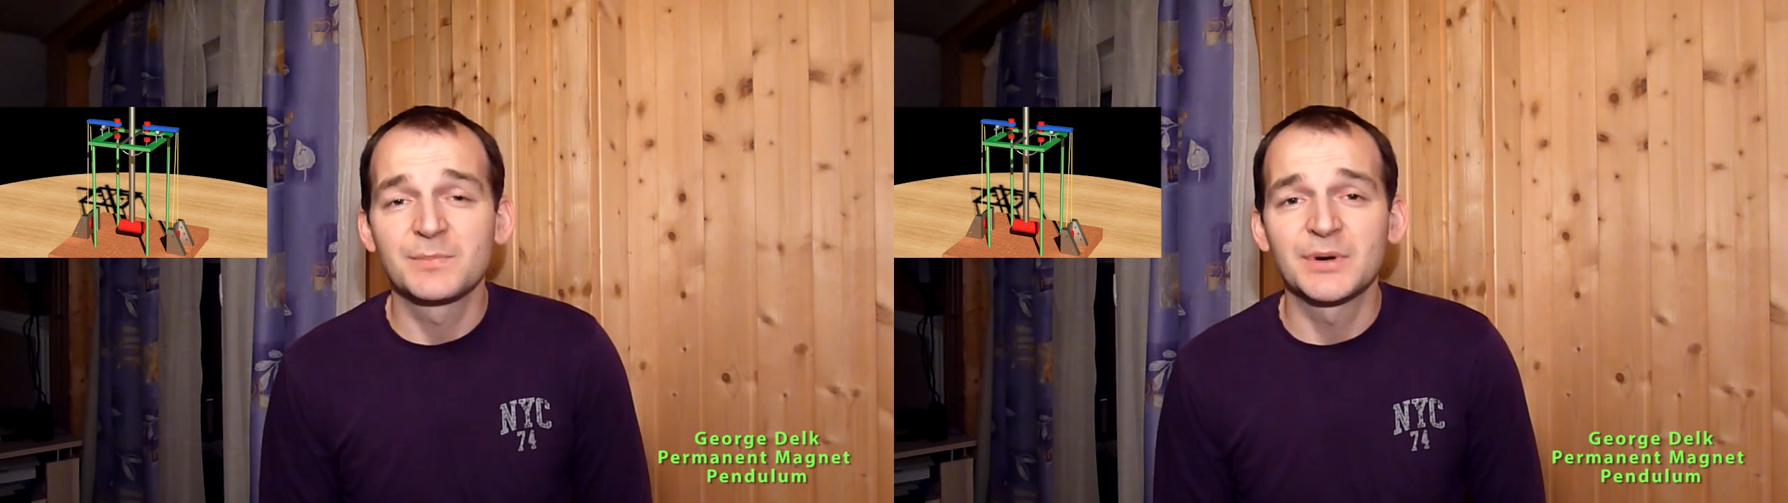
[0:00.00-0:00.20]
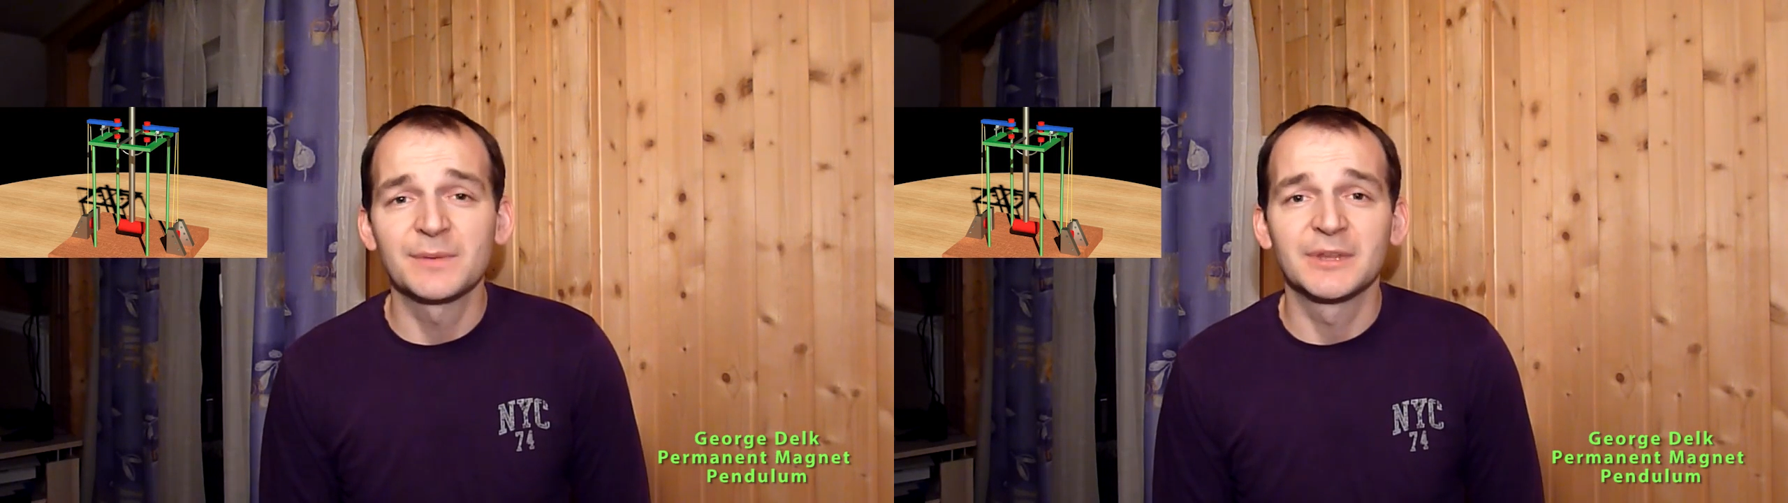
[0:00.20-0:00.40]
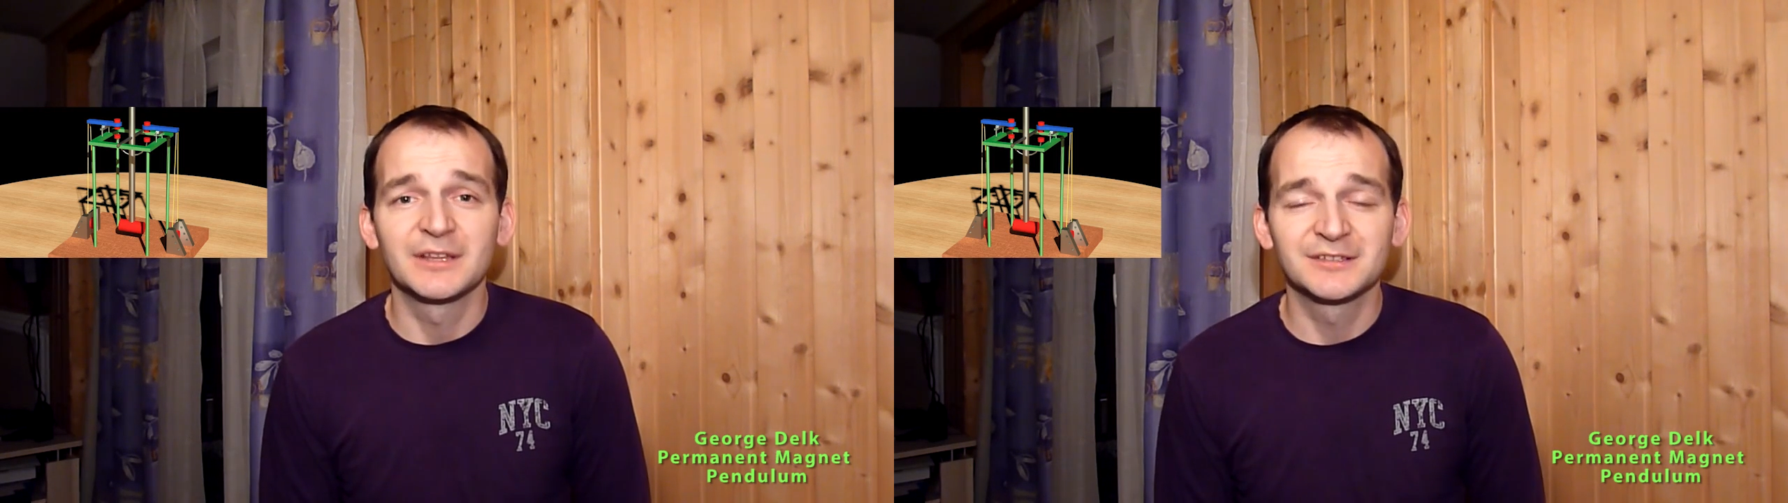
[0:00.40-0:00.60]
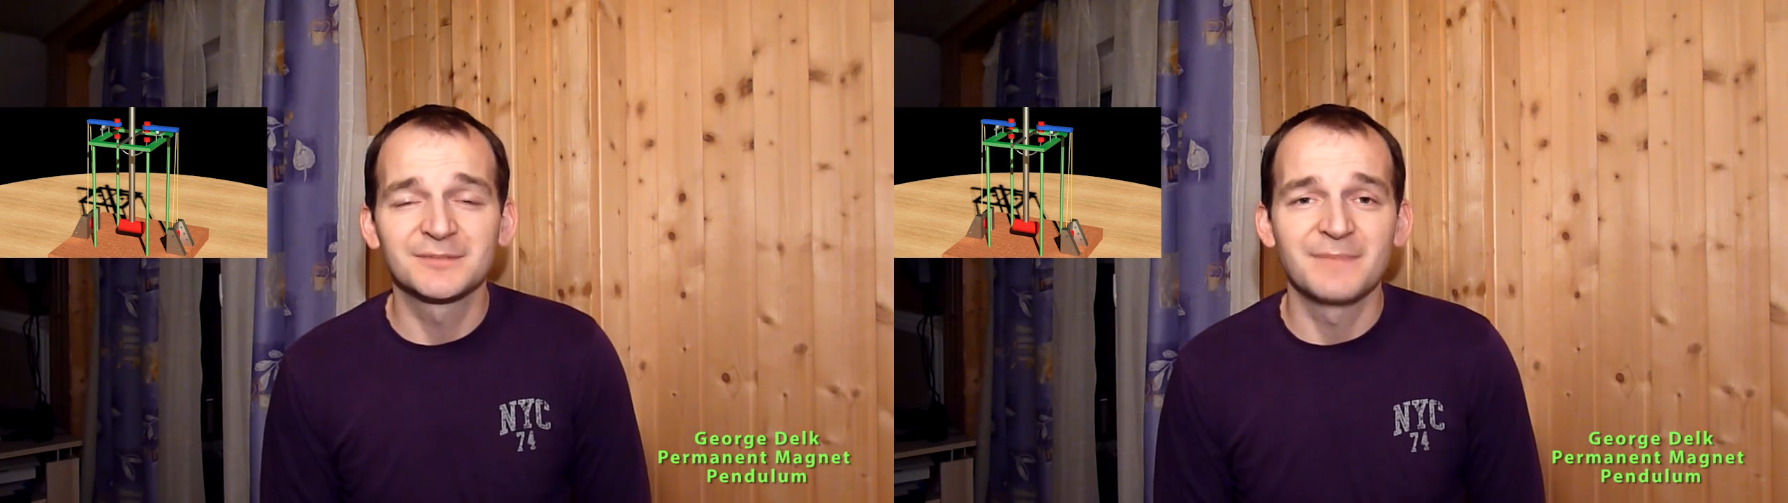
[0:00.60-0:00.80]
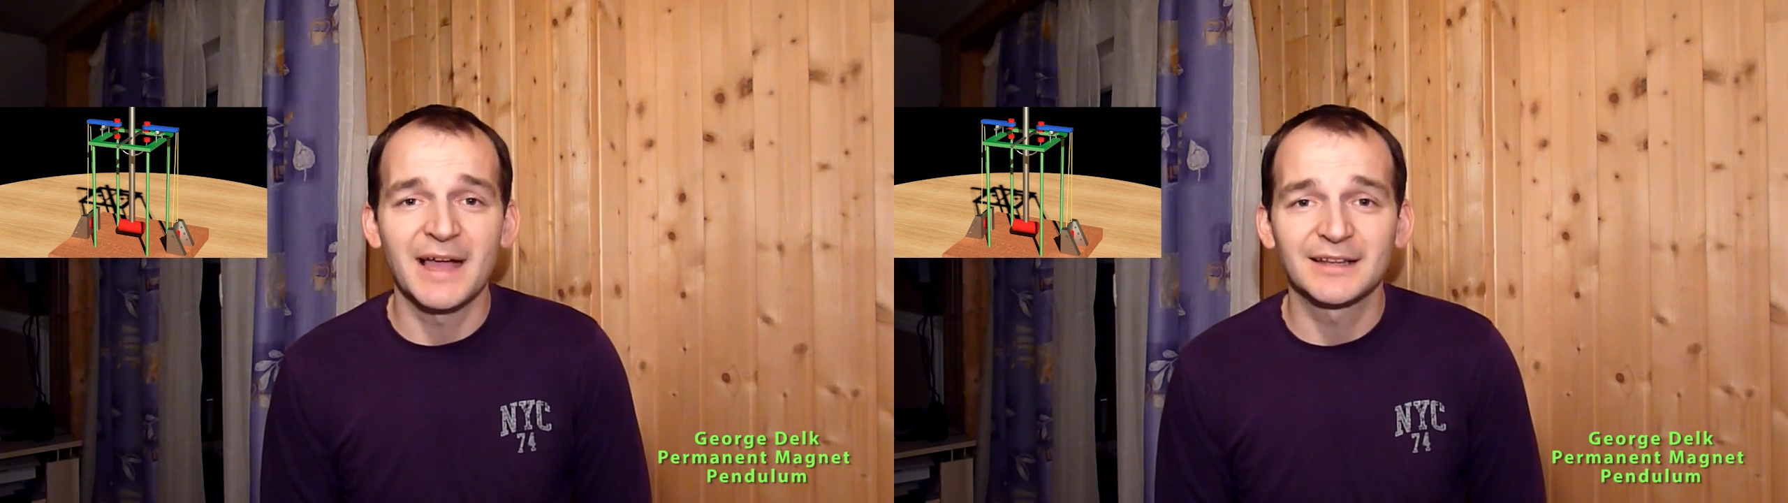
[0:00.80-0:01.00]

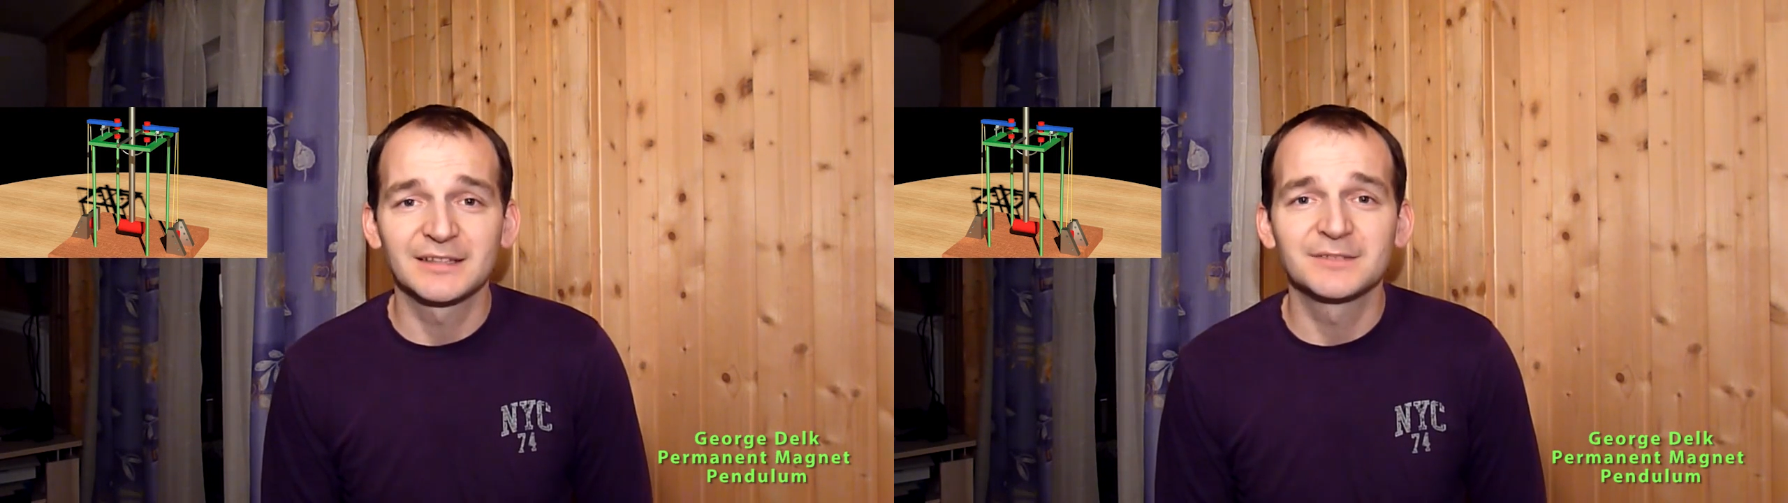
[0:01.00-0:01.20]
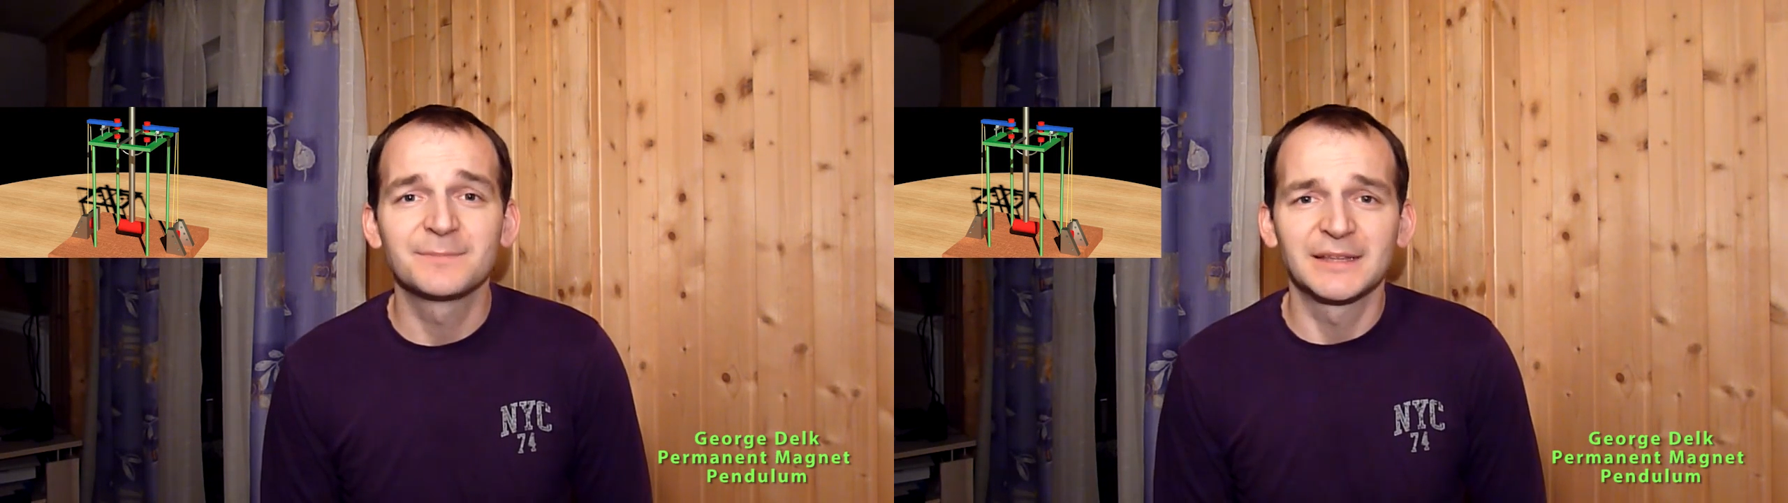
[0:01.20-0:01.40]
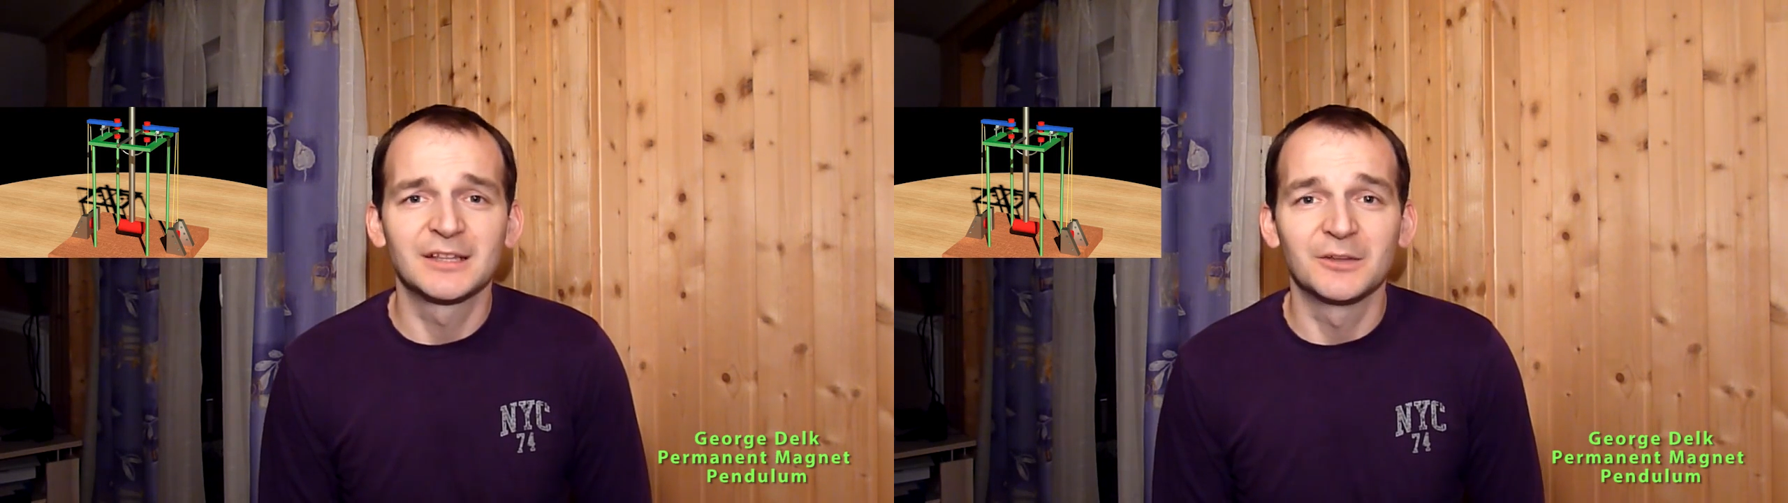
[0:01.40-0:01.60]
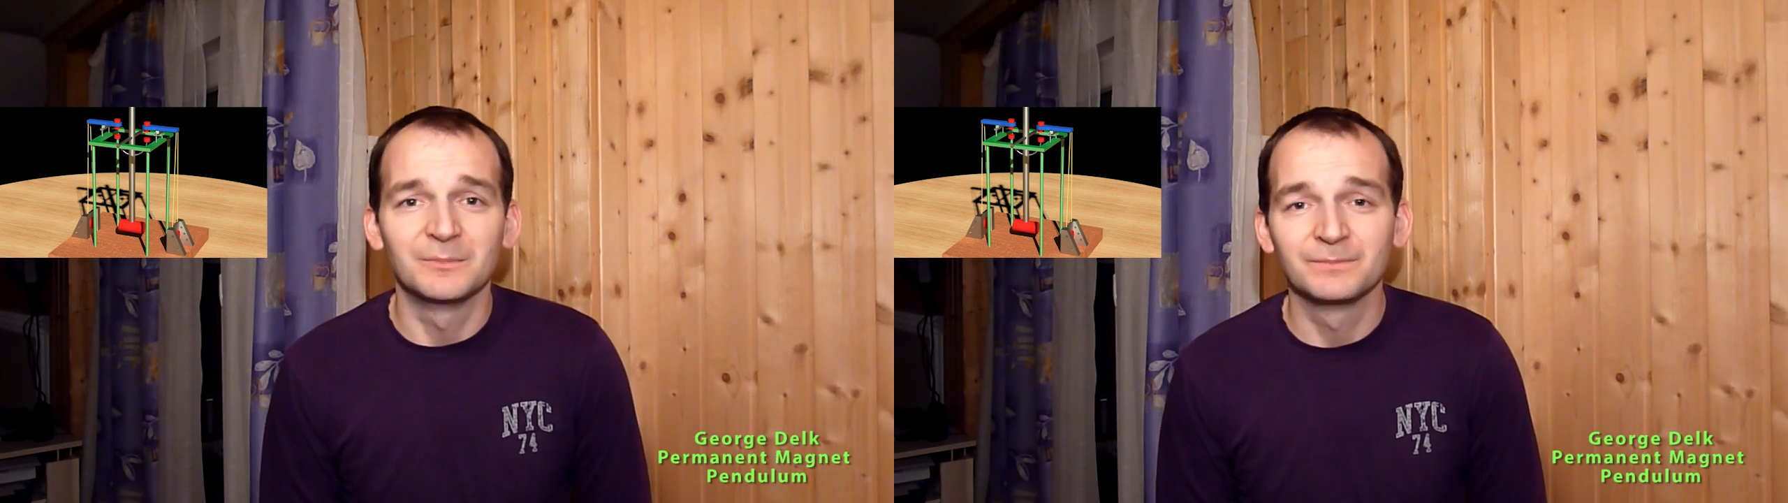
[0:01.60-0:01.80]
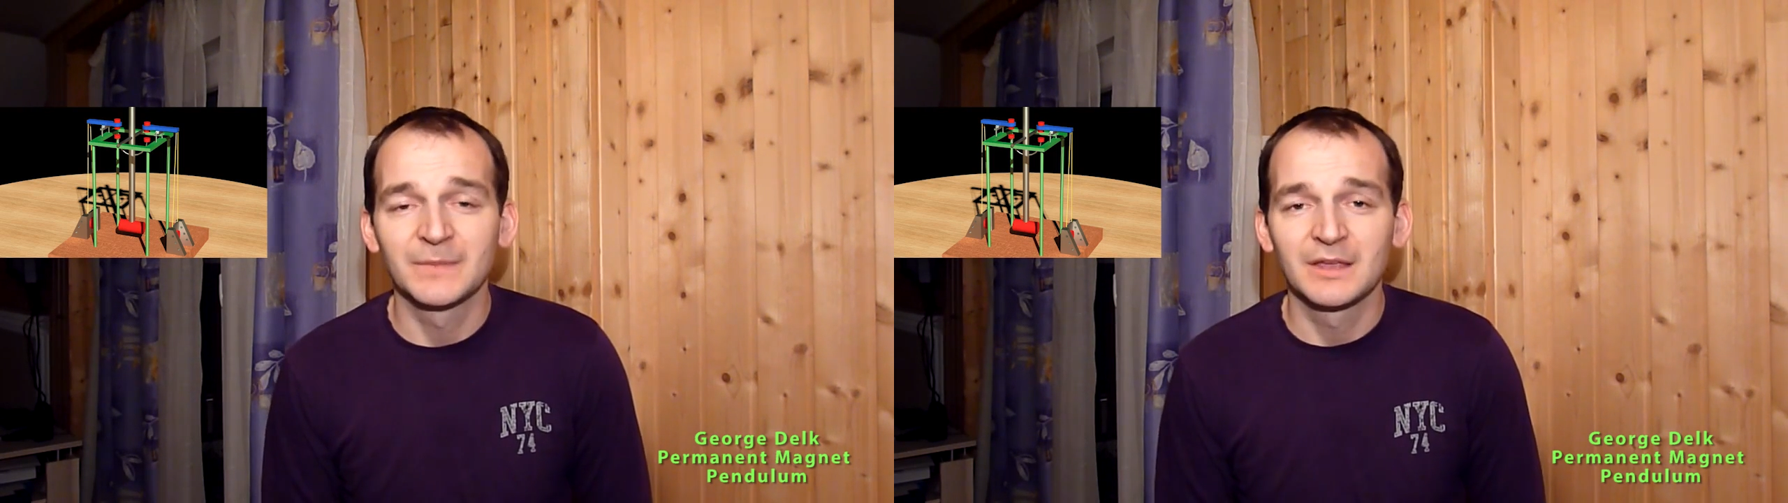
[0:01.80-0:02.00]
permanent magnet pendulum.